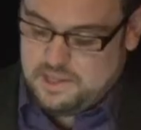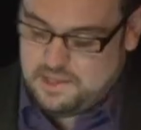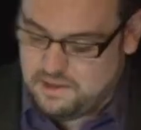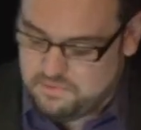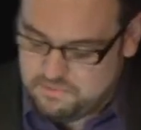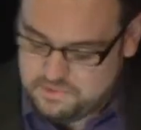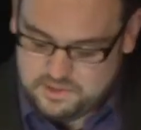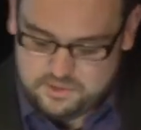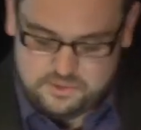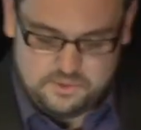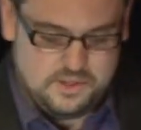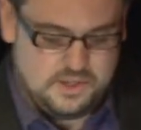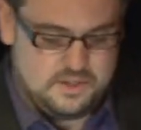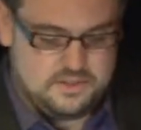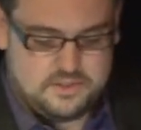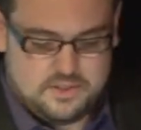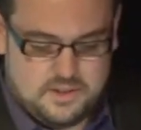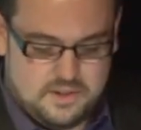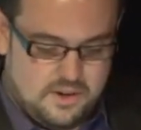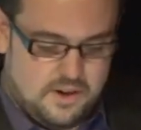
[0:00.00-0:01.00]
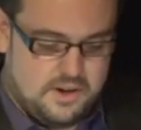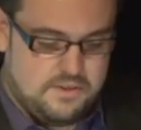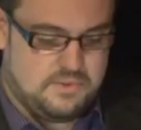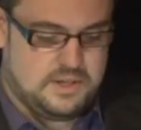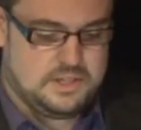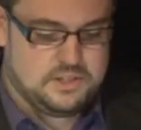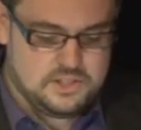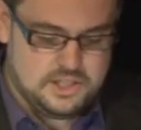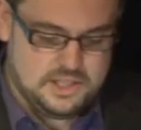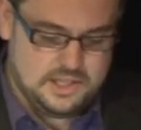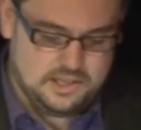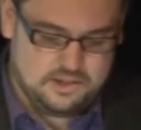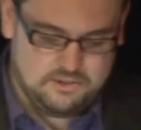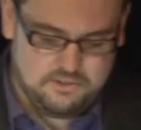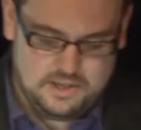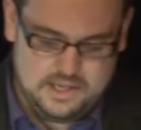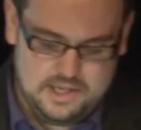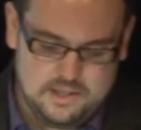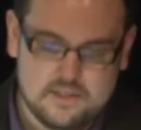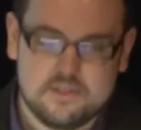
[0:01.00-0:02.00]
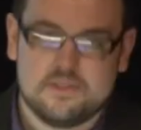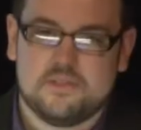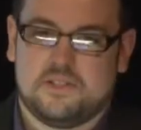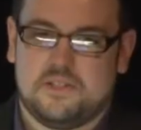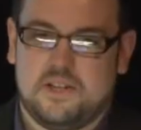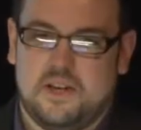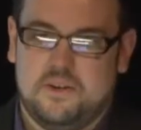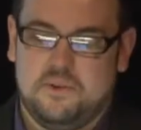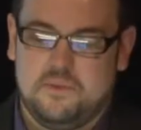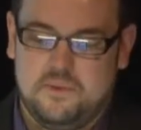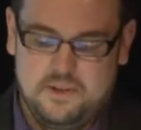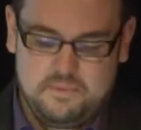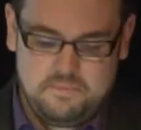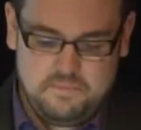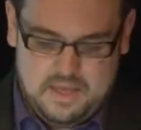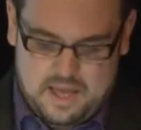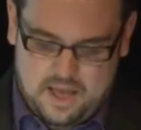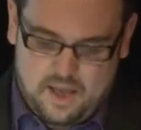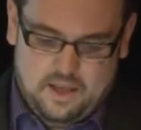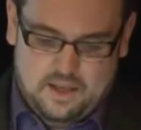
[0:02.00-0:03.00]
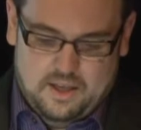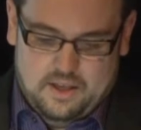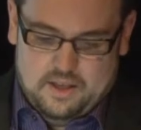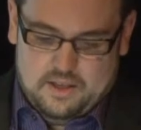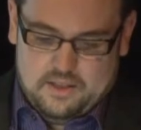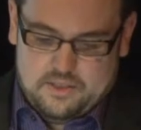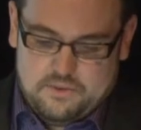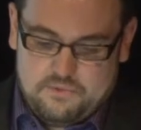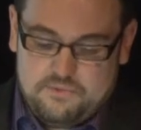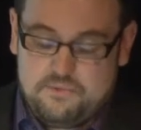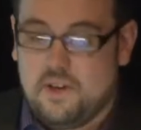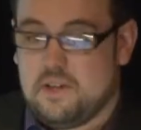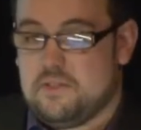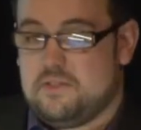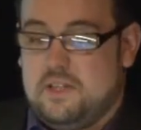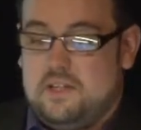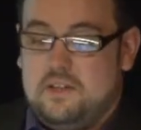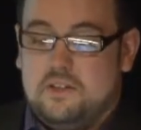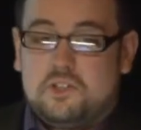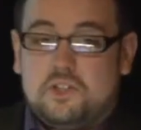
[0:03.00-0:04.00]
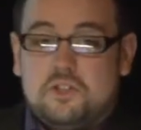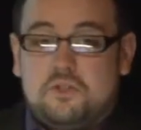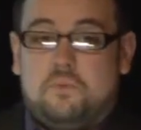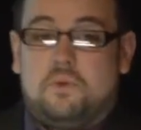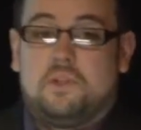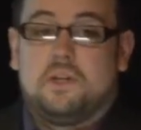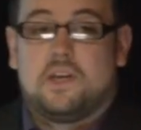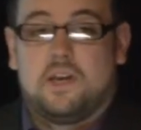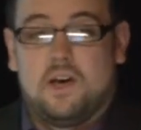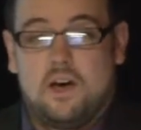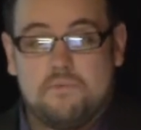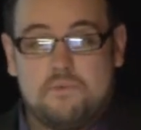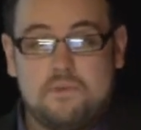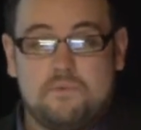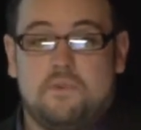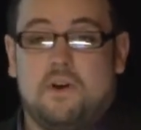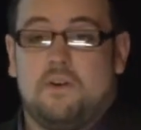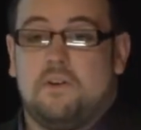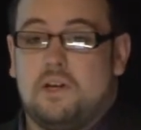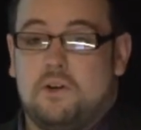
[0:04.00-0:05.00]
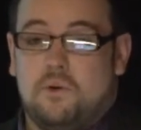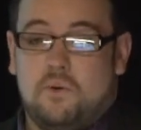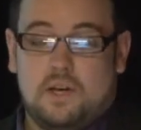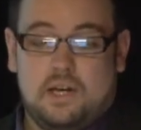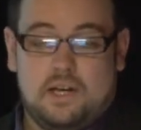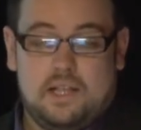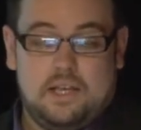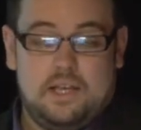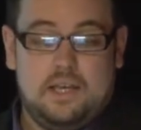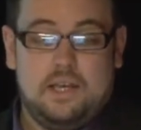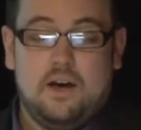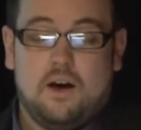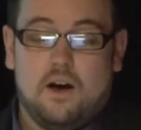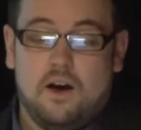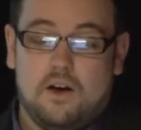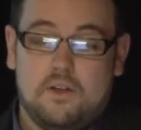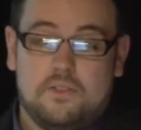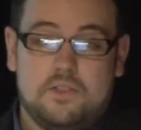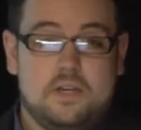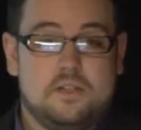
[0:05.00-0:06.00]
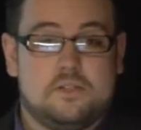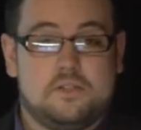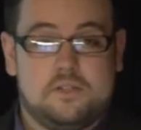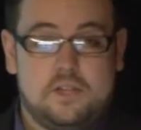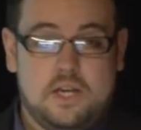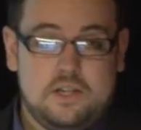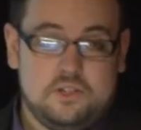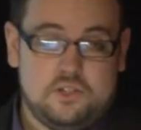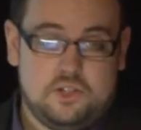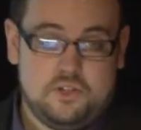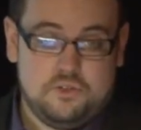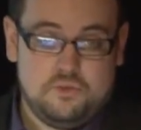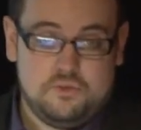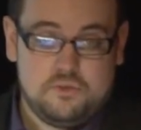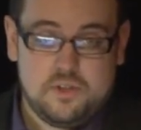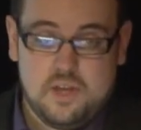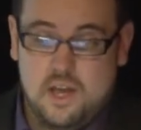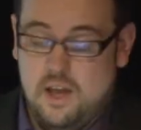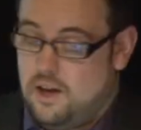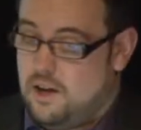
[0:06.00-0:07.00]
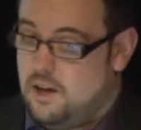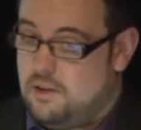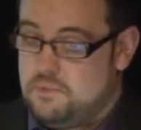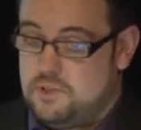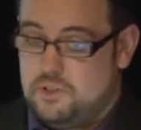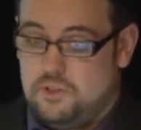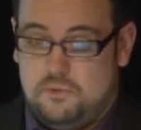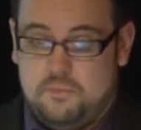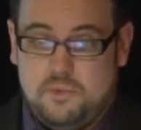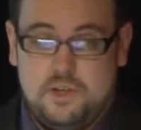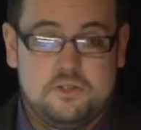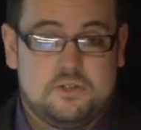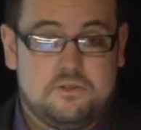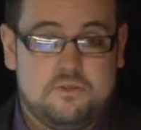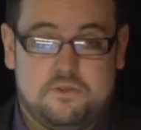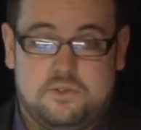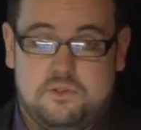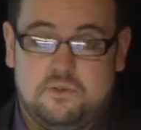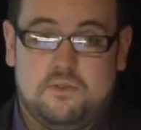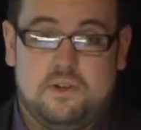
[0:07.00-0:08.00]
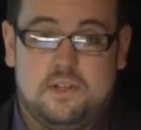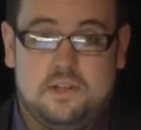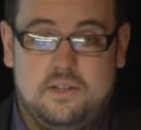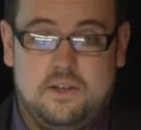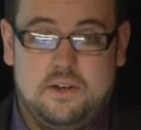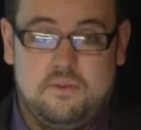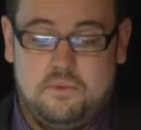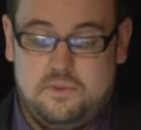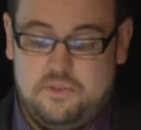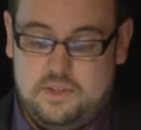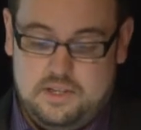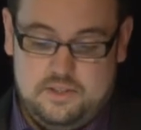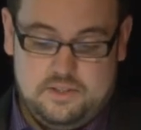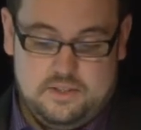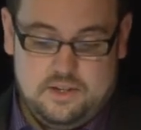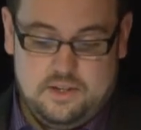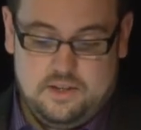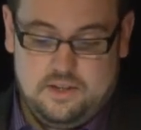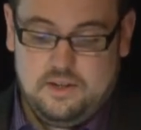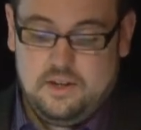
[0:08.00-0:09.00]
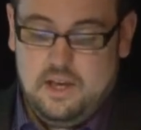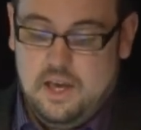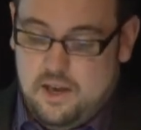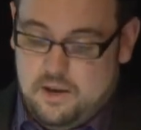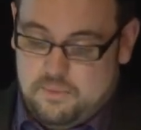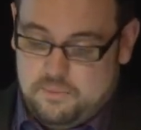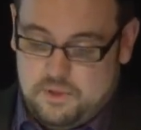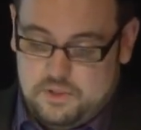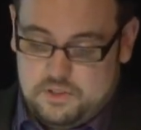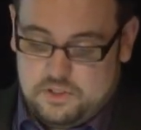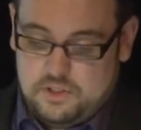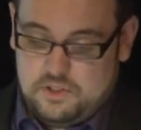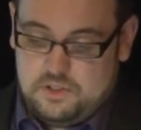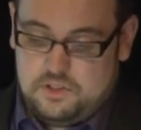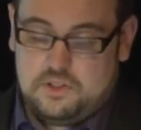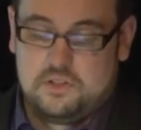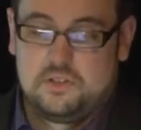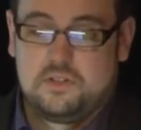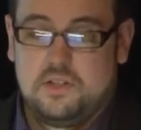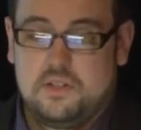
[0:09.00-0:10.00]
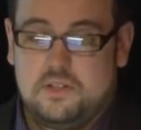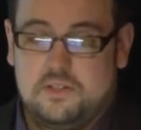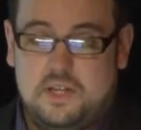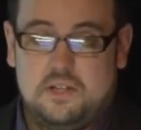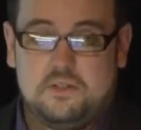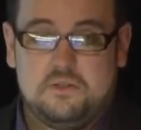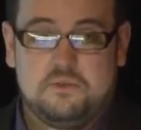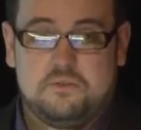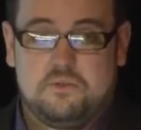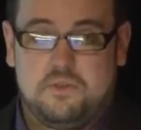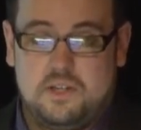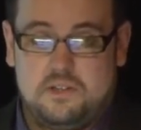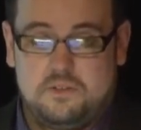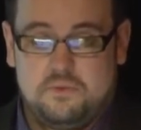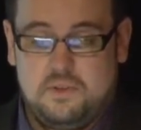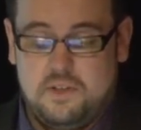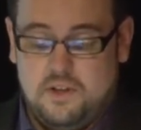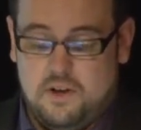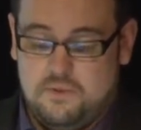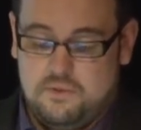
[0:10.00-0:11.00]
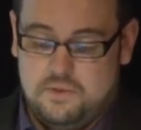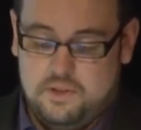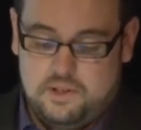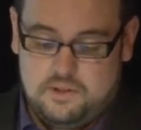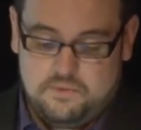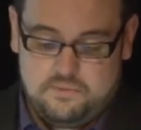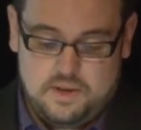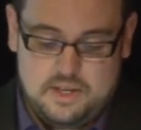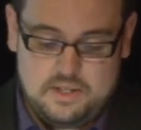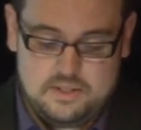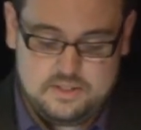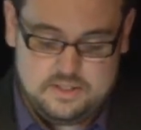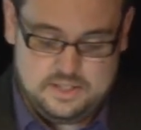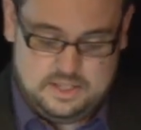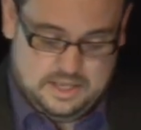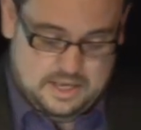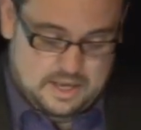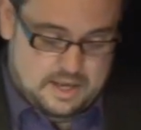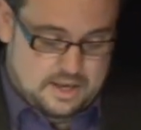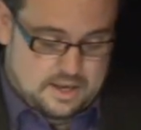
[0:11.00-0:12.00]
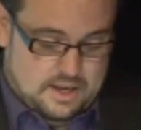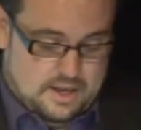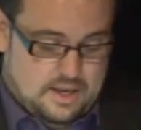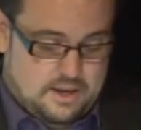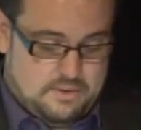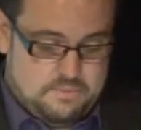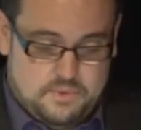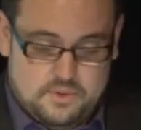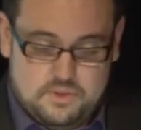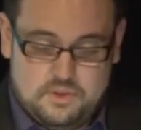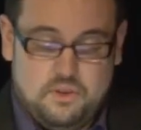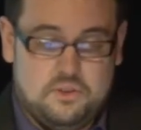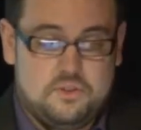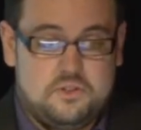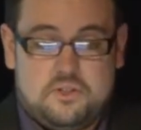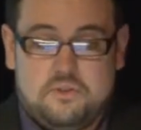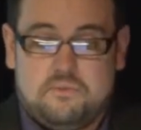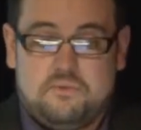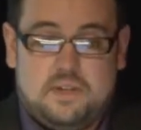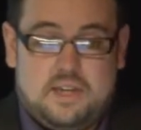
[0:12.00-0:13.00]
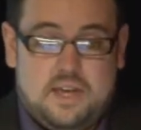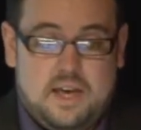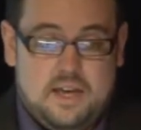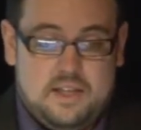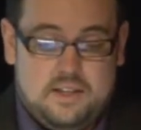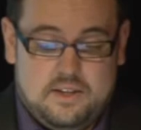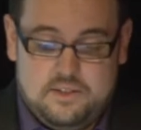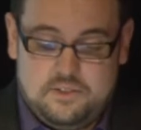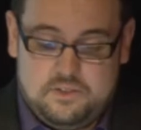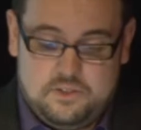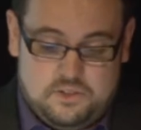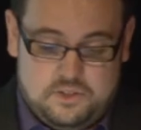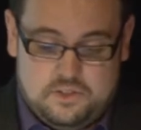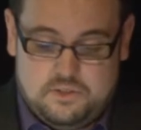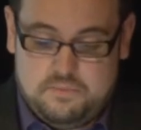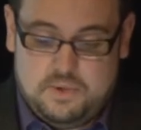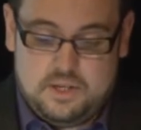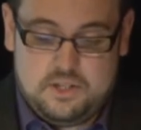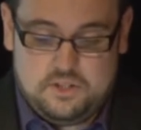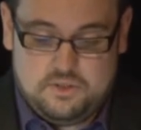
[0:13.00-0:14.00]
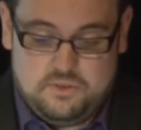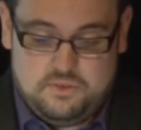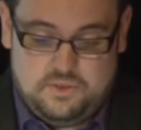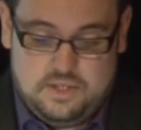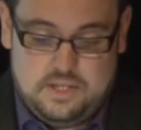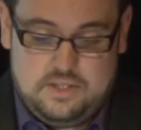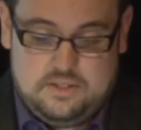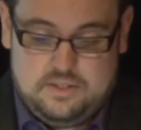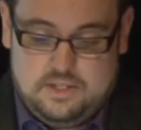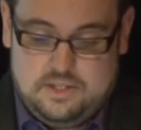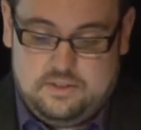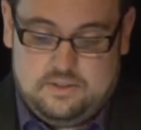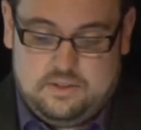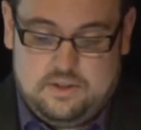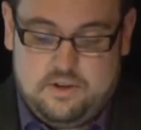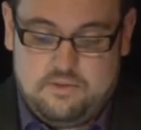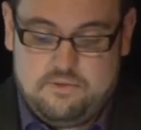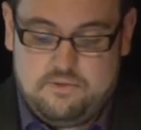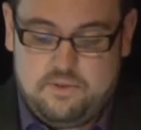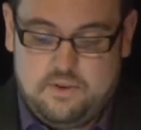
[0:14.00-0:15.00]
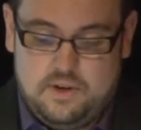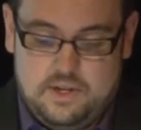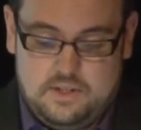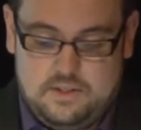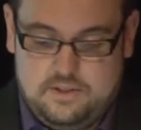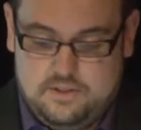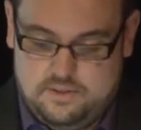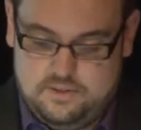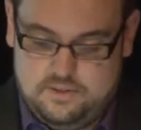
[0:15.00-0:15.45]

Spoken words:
a lovely audience, I eventually agreed. So the first thing I just want to cover very quickly are the essentials. I'm sure most of us already know what these are, but just the essential things when holding an event, not to forget and just to make sure these things go right.